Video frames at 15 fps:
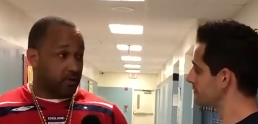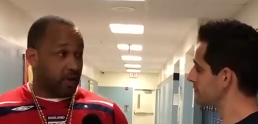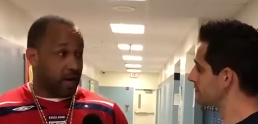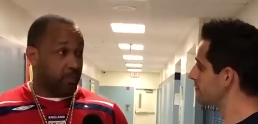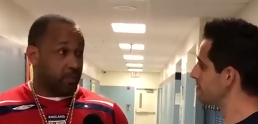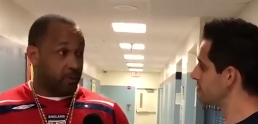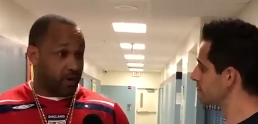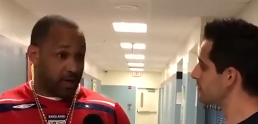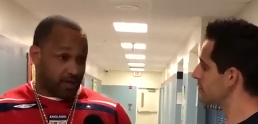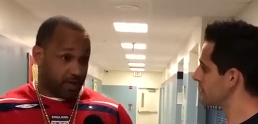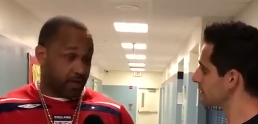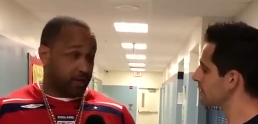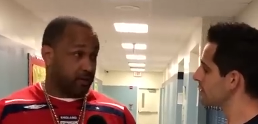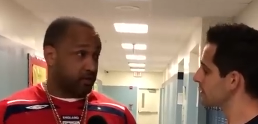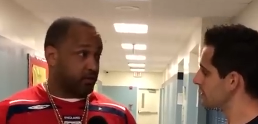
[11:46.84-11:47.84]
Speaker 1: grapple and
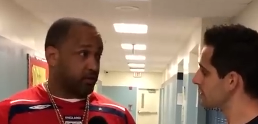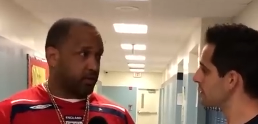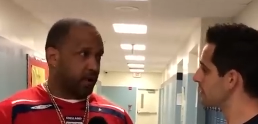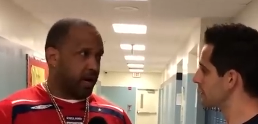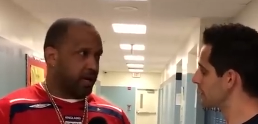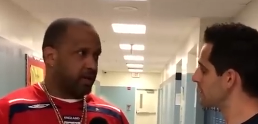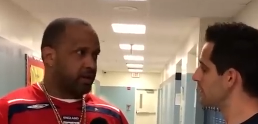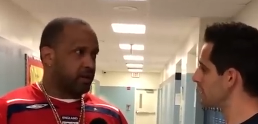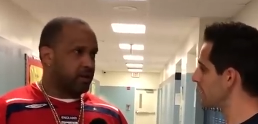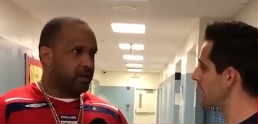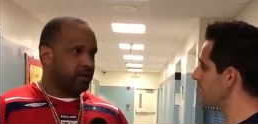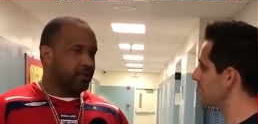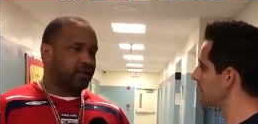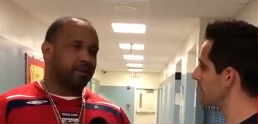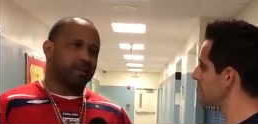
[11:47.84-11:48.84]
I can strike,
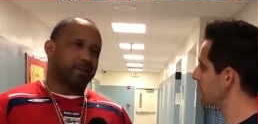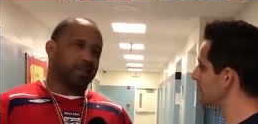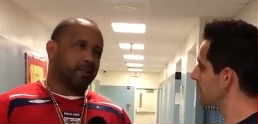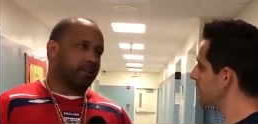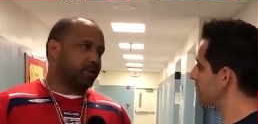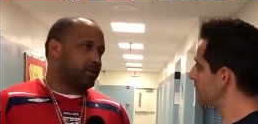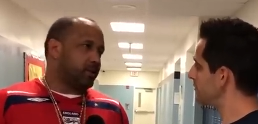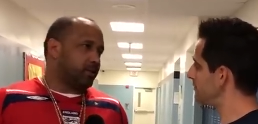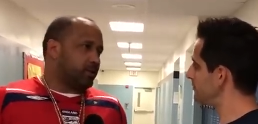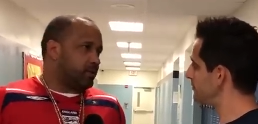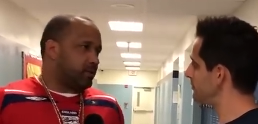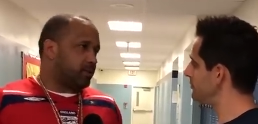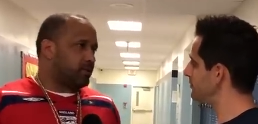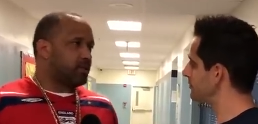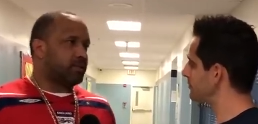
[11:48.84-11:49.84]
yeah, then it's, you know,
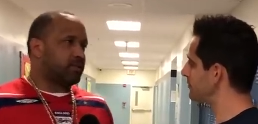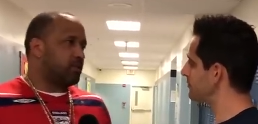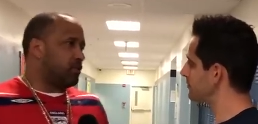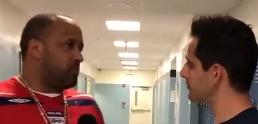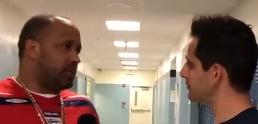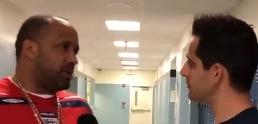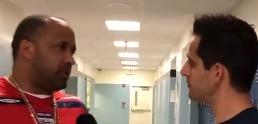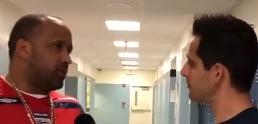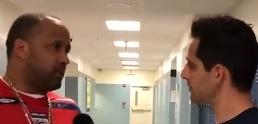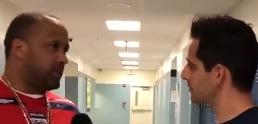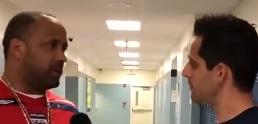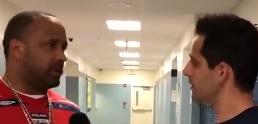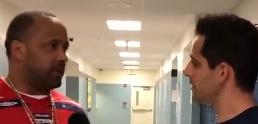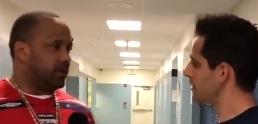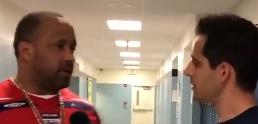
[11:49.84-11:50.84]
there's just
Speaker 2: no
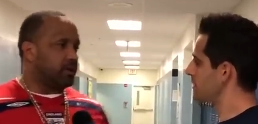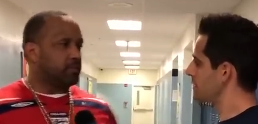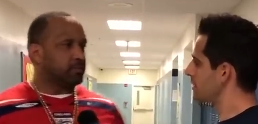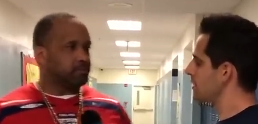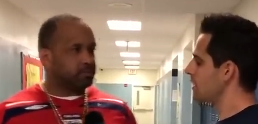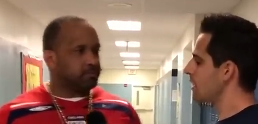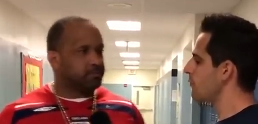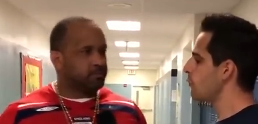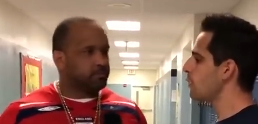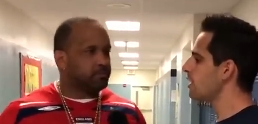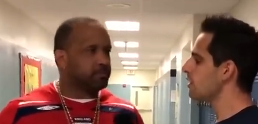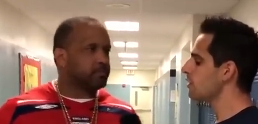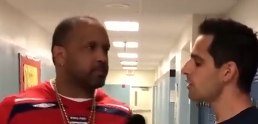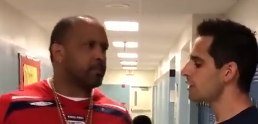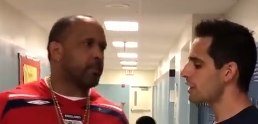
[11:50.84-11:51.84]
Speaker 1: believability
Speaker 2: there. If
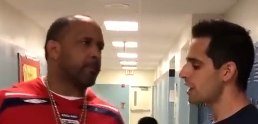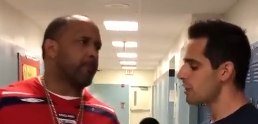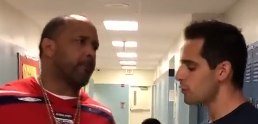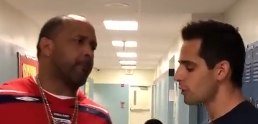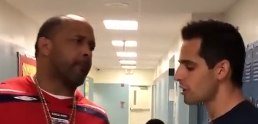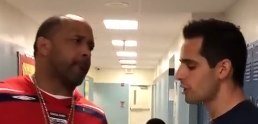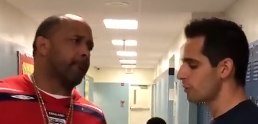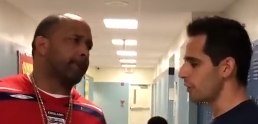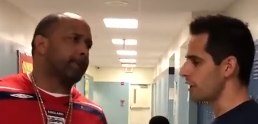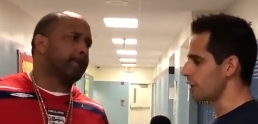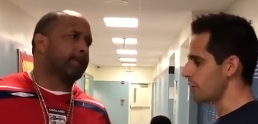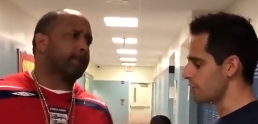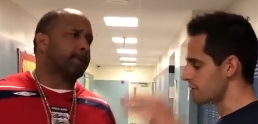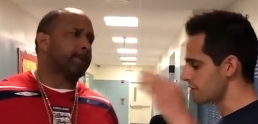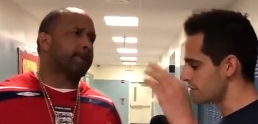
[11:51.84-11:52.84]
we look at your career,
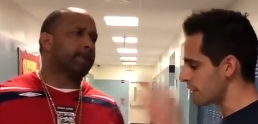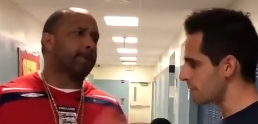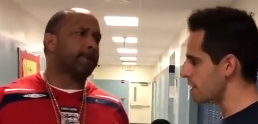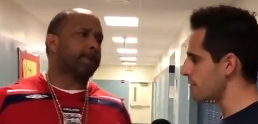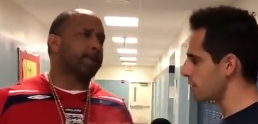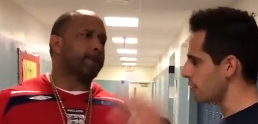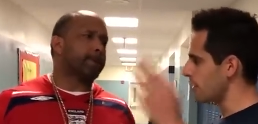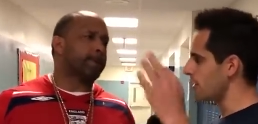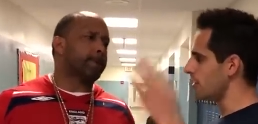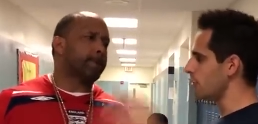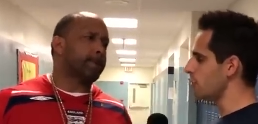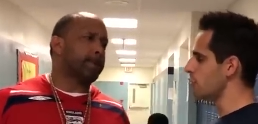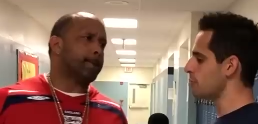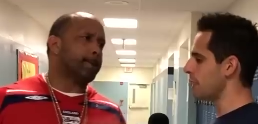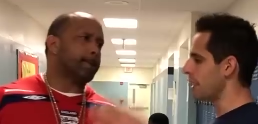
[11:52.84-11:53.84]
it was WWE to
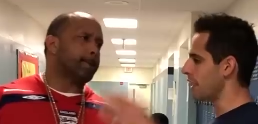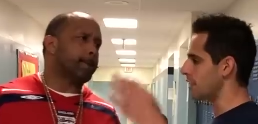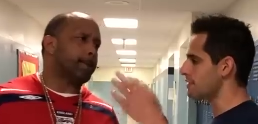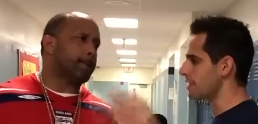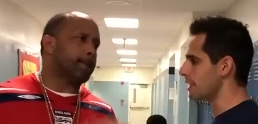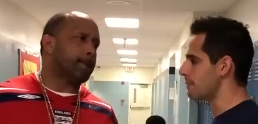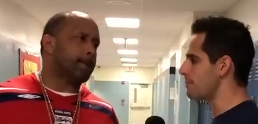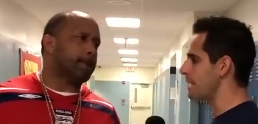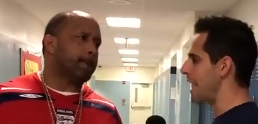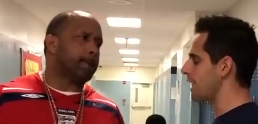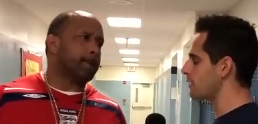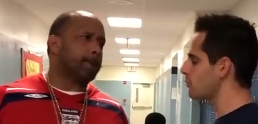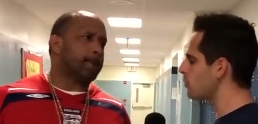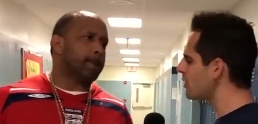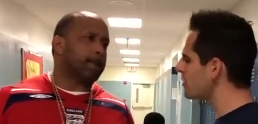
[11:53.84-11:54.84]
New Japan's
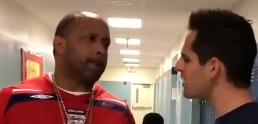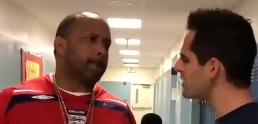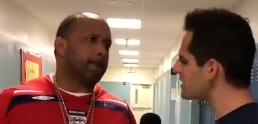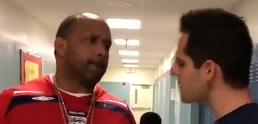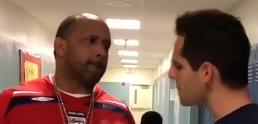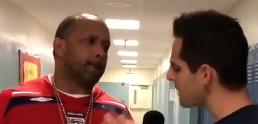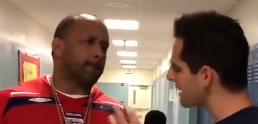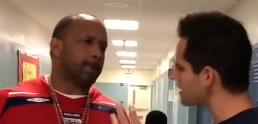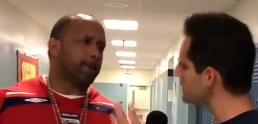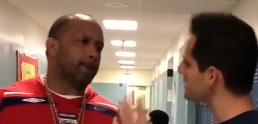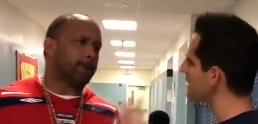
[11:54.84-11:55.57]
Impact.
Speaker 1: What do you think
Speaker 2: is the biggest